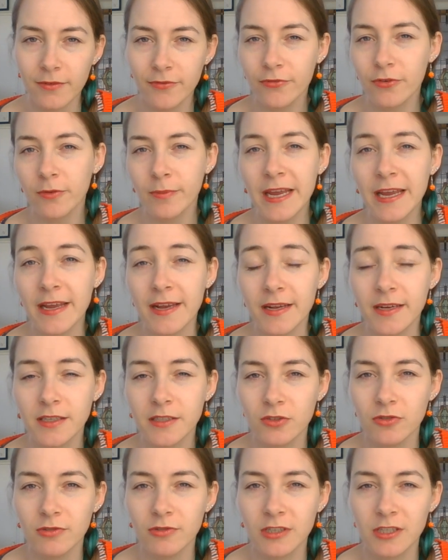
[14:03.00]
for me, it's
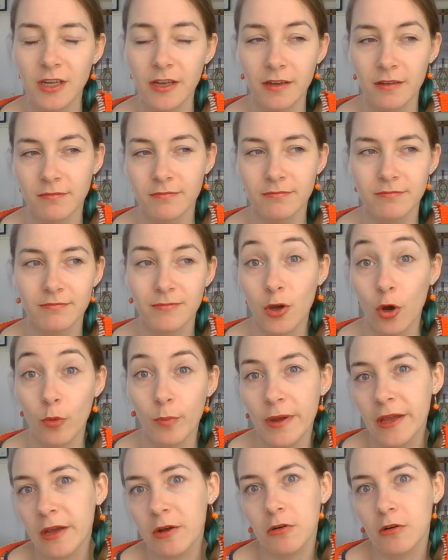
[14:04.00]
always like, go
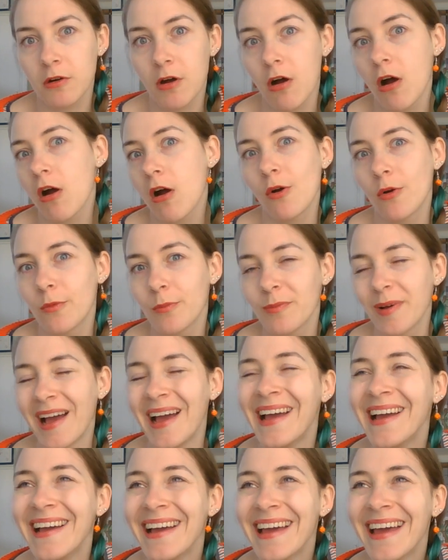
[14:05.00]
big or go home.
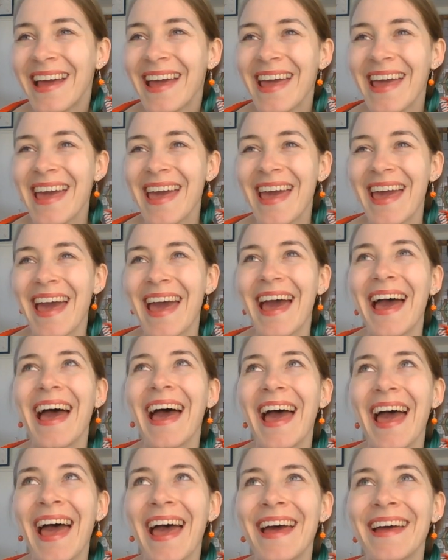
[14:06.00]

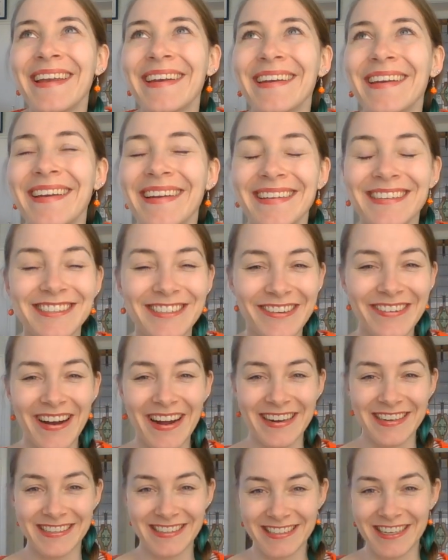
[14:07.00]
And so I
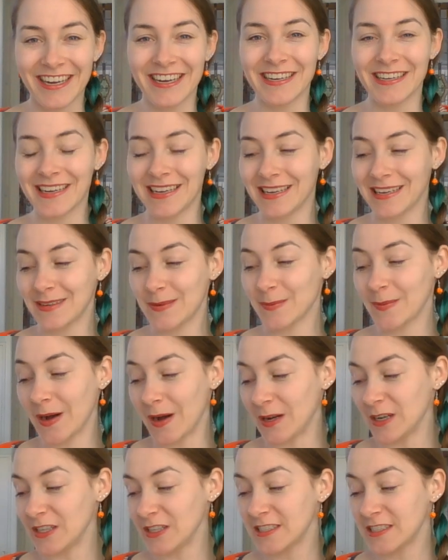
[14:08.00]
decided,
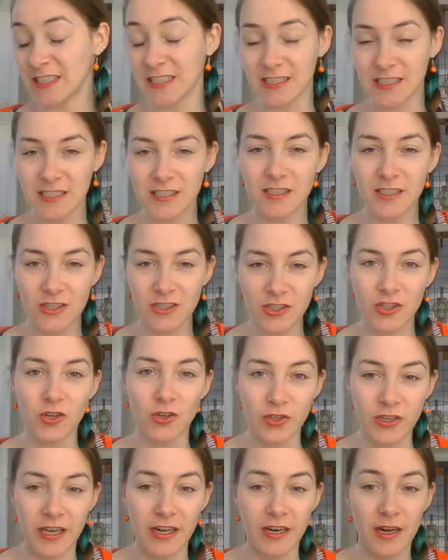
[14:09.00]
well, this is the
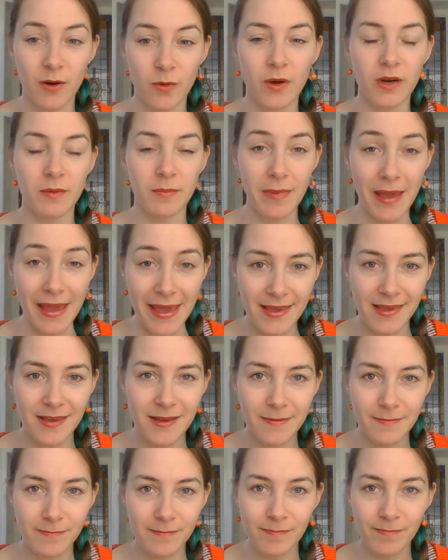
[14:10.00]
shawl that I want to
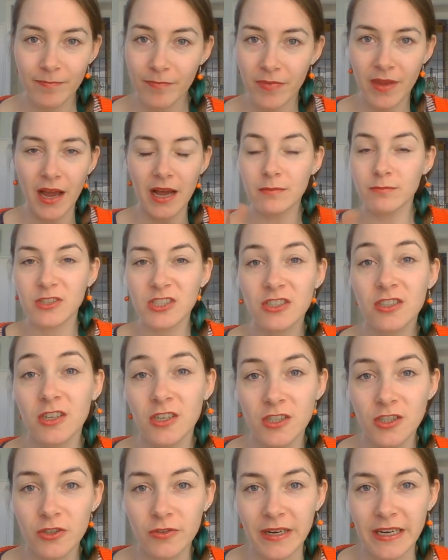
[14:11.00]
make. I'm just
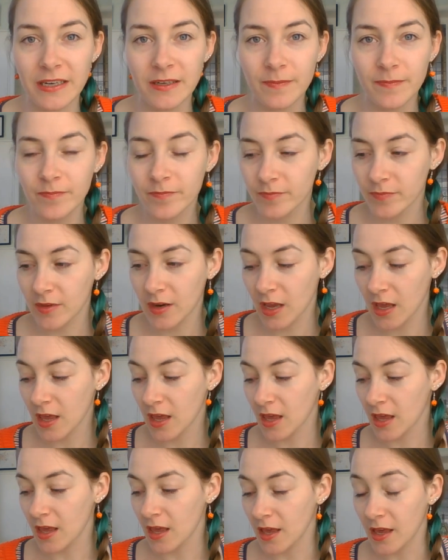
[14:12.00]
going to do it
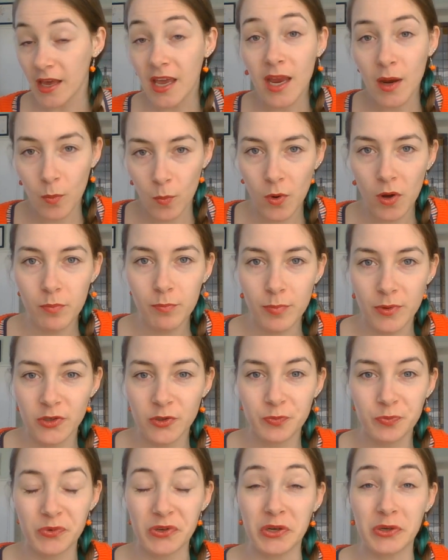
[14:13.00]
in one pass
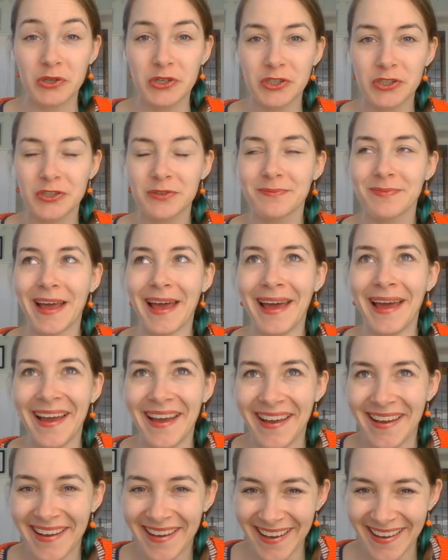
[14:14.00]
brioche.
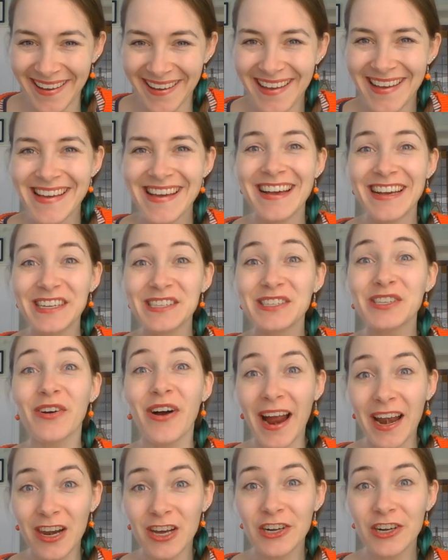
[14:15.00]
So
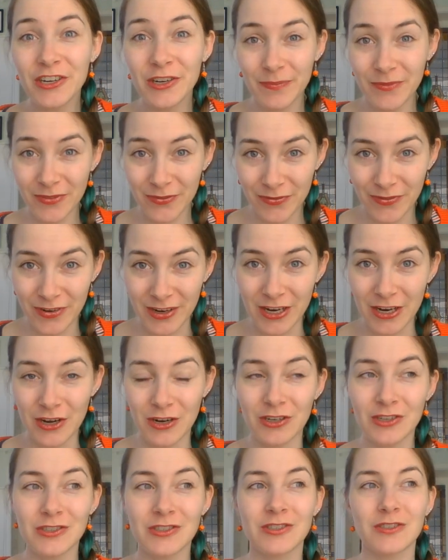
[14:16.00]
I looked up
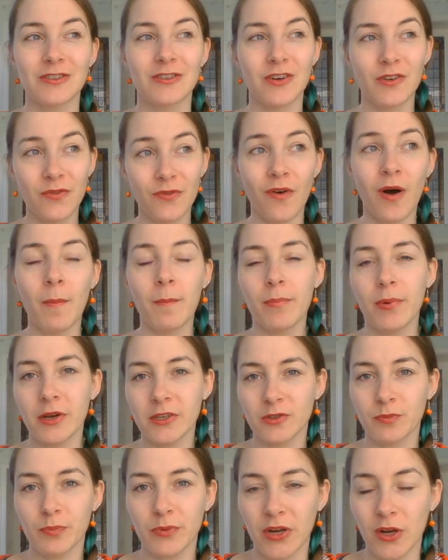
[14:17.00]
videos of one
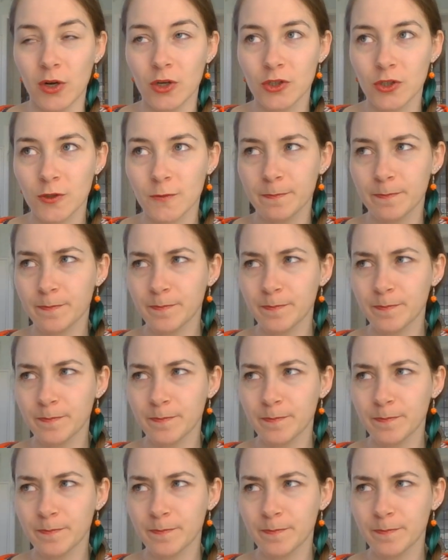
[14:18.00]
pass brioche.